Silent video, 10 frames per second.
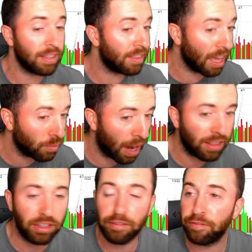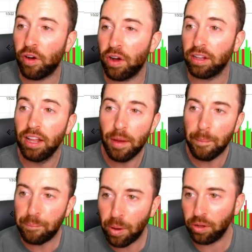than rather than fall,
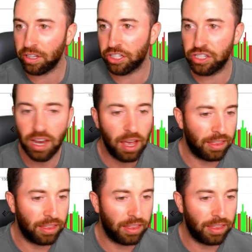bullish.